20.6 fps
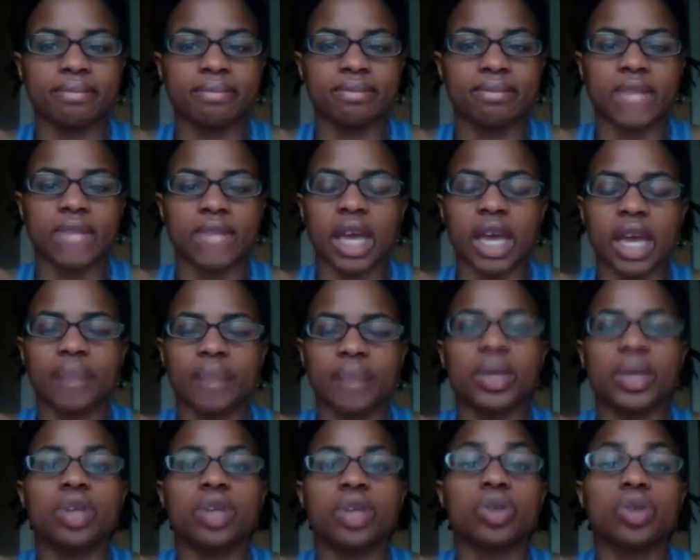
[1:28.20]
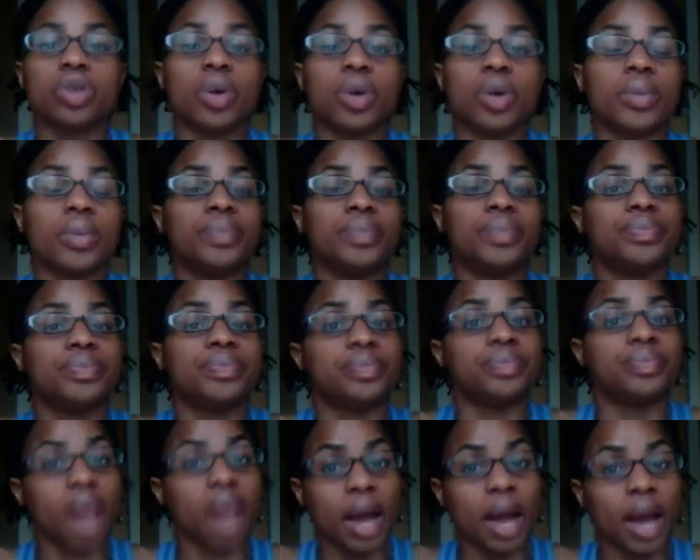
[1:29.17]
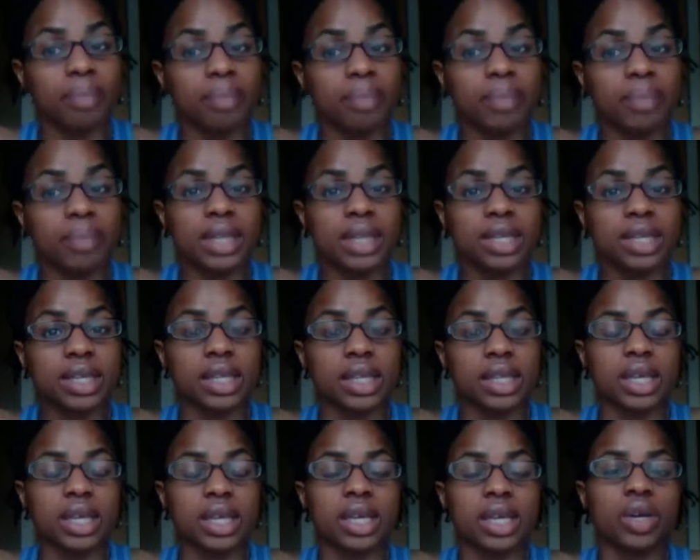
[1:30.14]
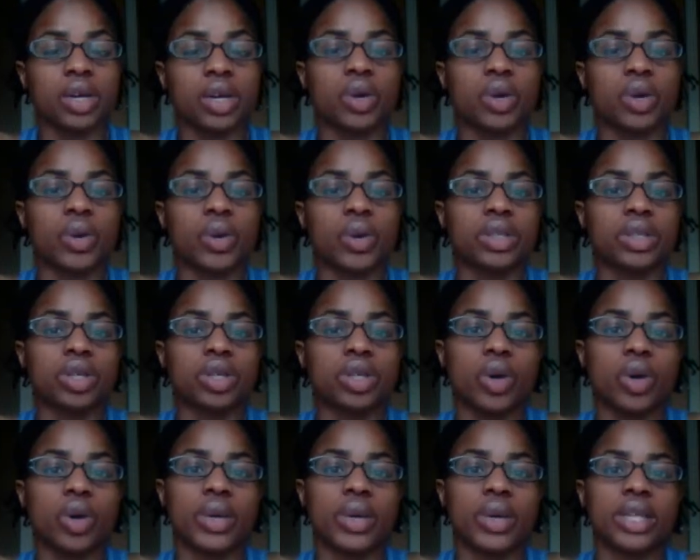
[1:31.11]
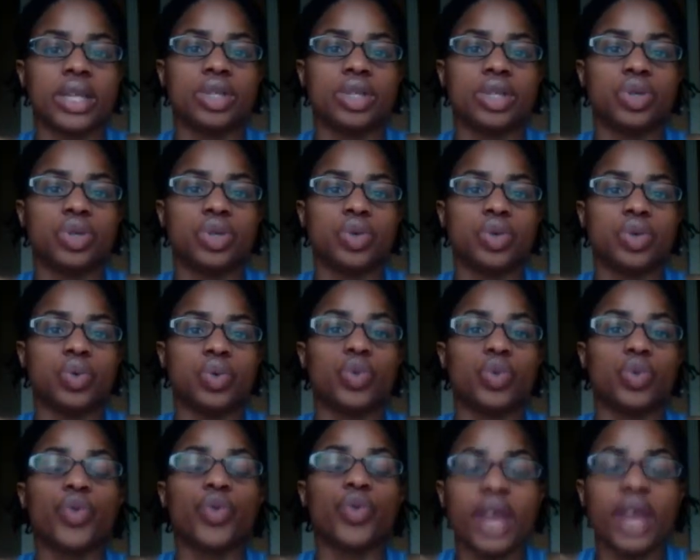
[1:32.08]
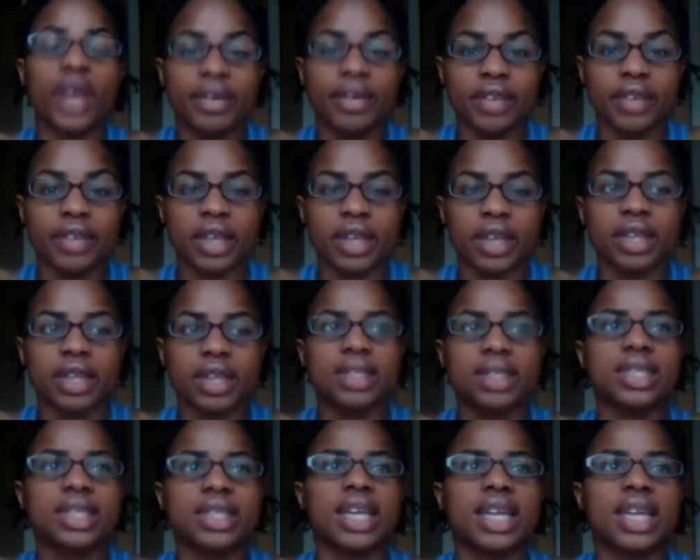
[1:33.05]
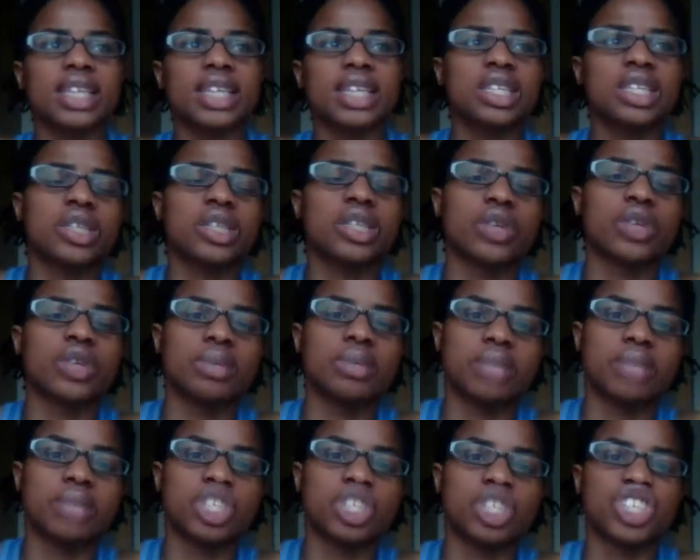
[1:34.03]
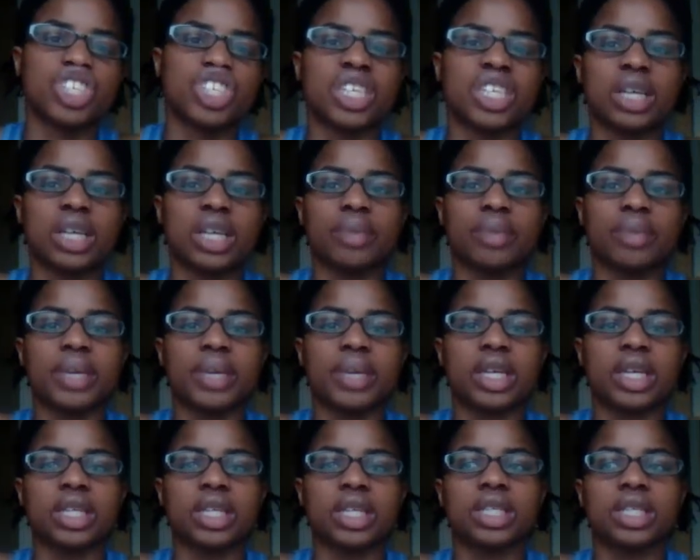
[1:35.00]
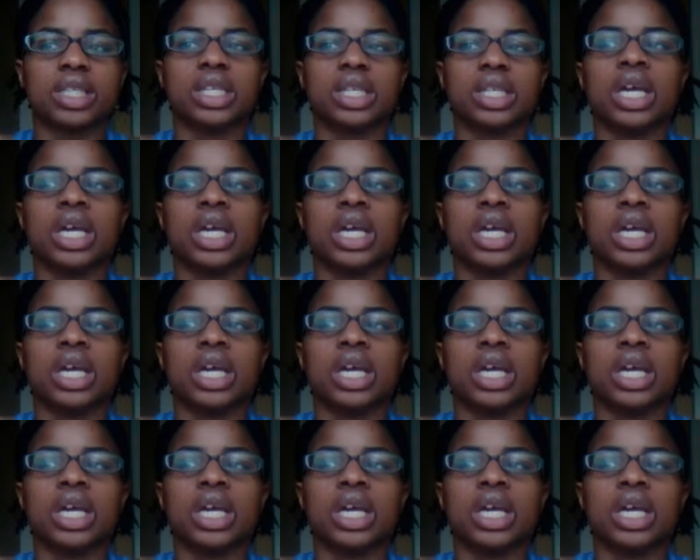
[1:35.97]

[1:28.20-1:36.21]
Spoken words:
yeah, so I'm basically going to go into cravings, not necessarily binge eating, because